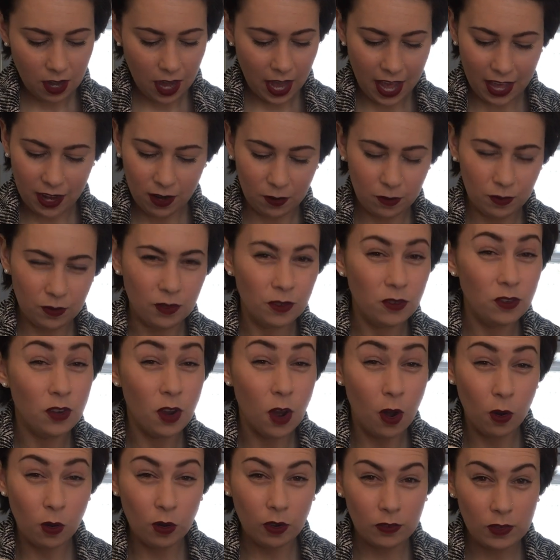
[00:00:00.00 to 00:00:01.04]
I don't
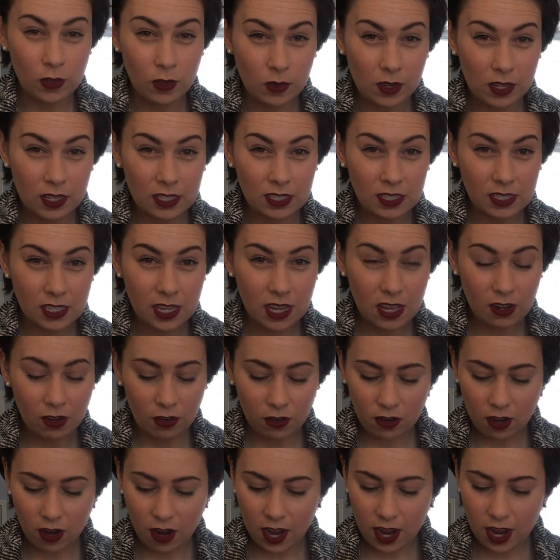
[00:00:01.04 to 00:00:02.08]
know if you can see it
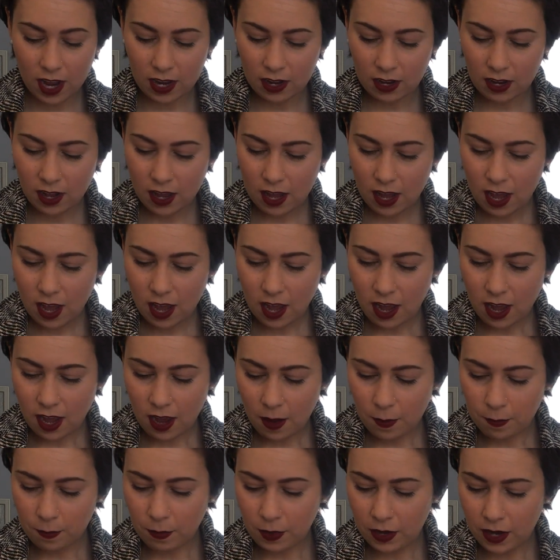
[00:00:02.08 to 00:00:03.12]
or not,
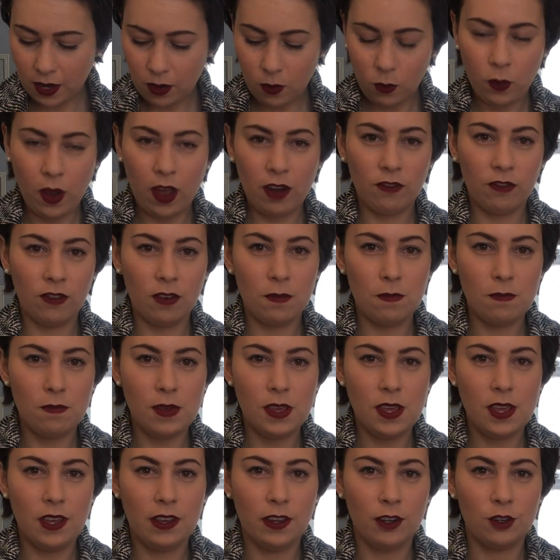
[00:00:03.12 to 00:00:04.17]
but it went from
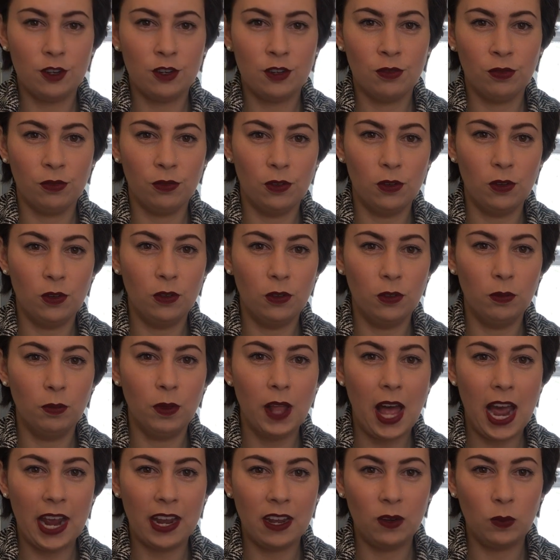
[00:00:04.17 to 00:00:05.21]
being a true
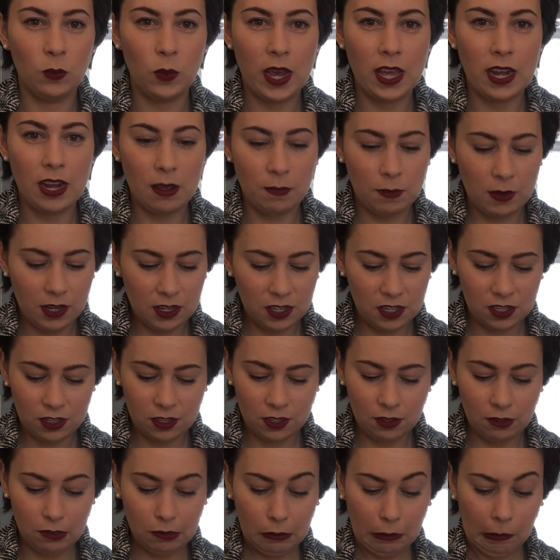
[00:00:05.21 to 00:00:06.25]
black and white image
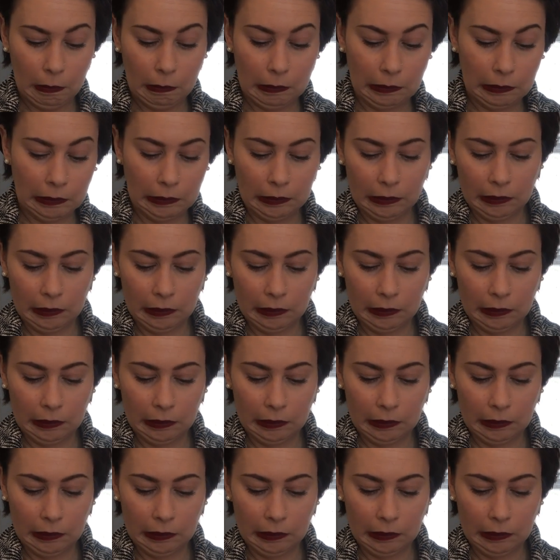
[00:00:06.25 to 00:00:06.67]
to,